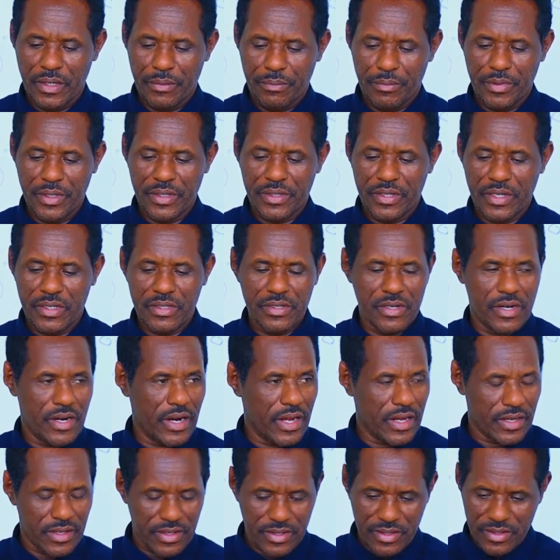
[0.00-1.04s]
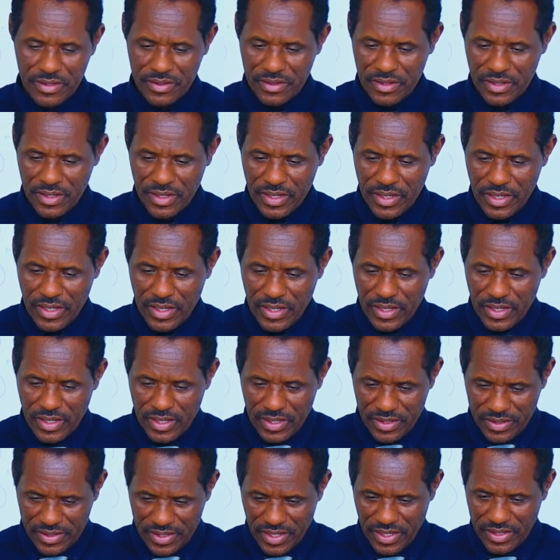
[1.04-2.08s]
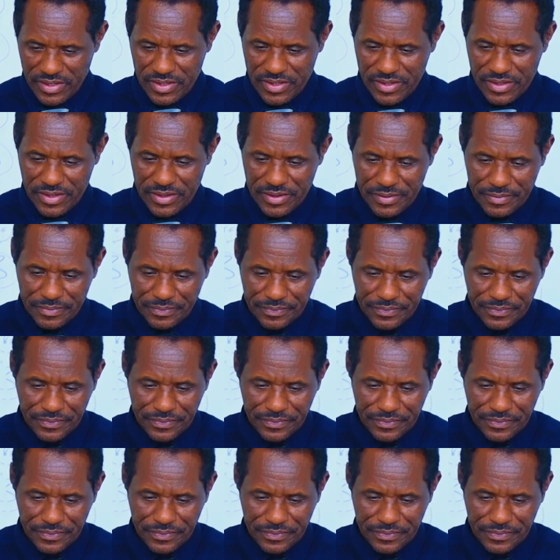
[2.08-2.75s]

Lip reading: Peter Drucker says this.